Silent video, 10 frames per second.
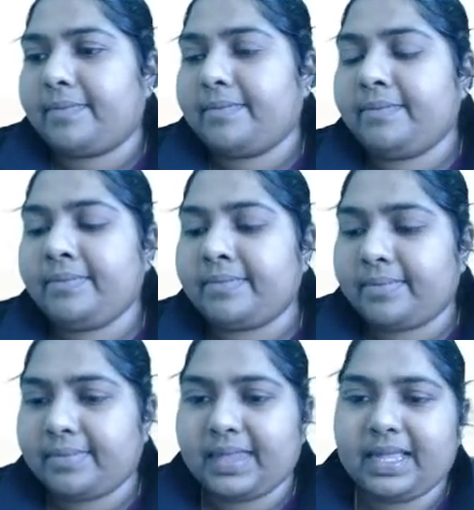
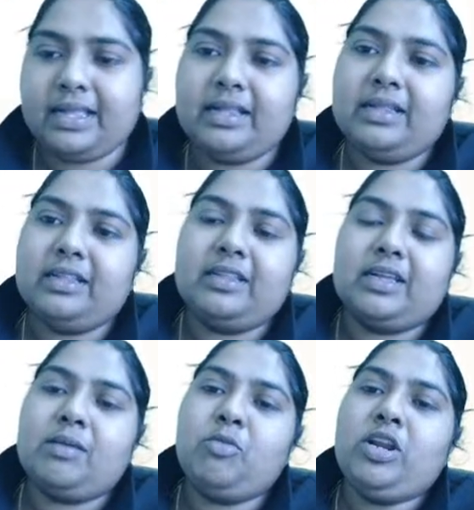
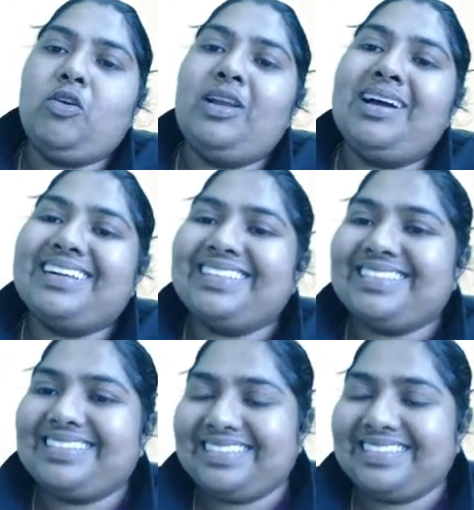Come on, how long?